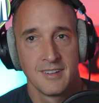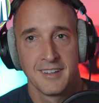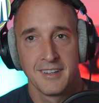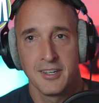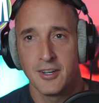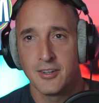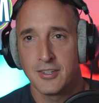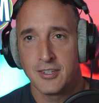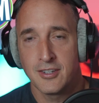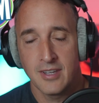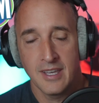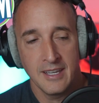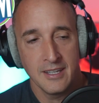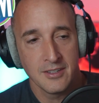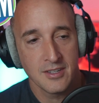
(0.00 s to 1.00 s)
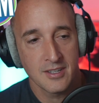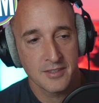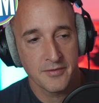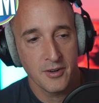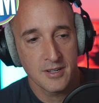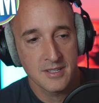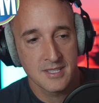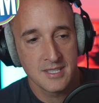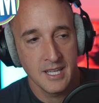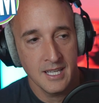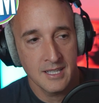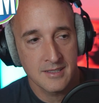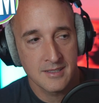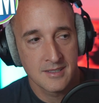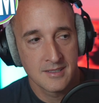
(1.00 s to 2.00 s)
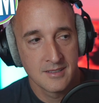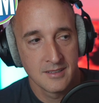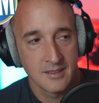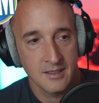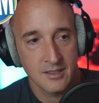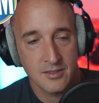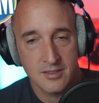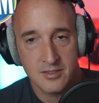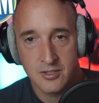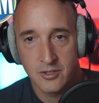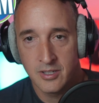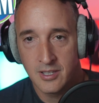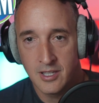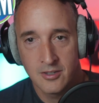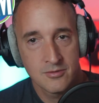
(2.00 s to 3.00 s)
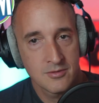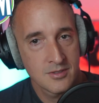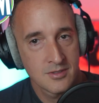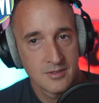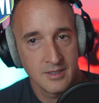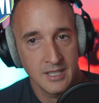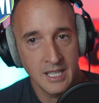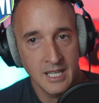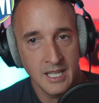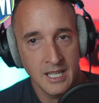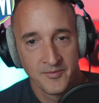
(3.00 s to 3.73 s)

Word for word: Uh, and as far as debts, uh, student loans, any?